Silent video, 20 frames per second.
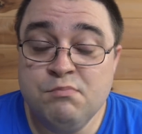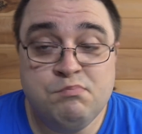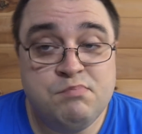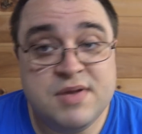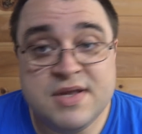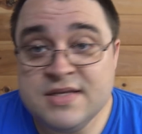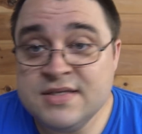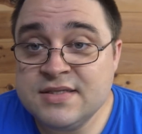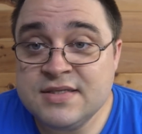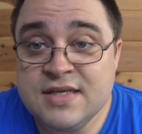
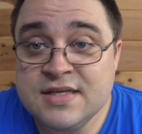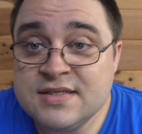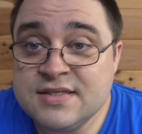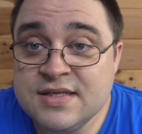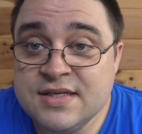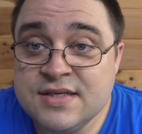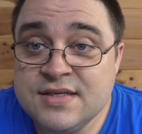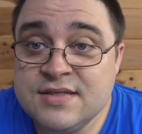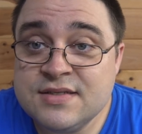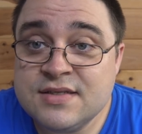
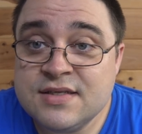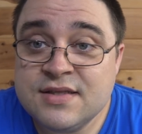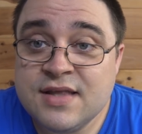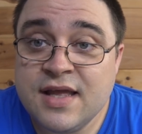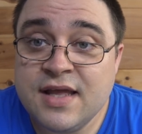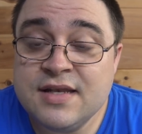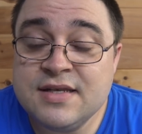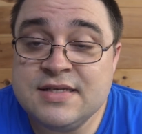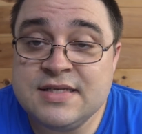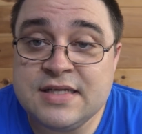Businesses
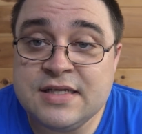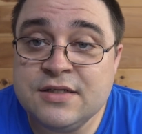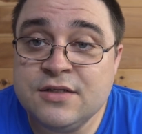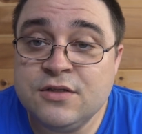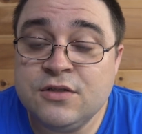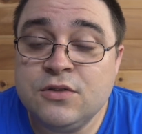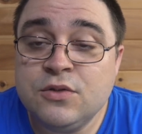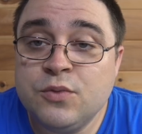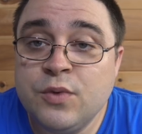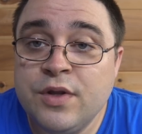that
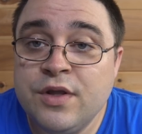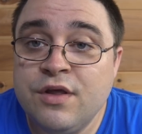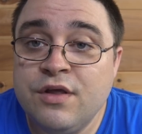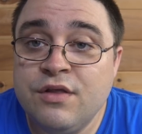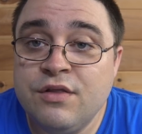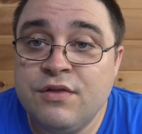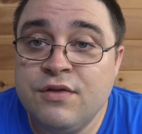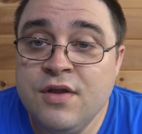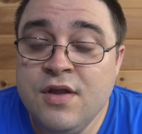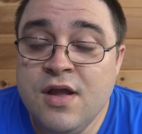deal
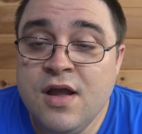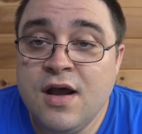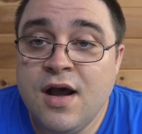with